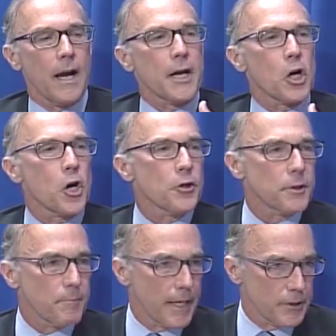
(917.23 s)
I
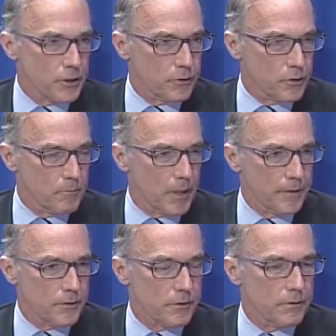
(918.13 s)
hurt the patient too
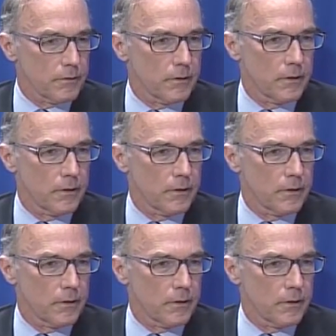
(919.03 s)
much.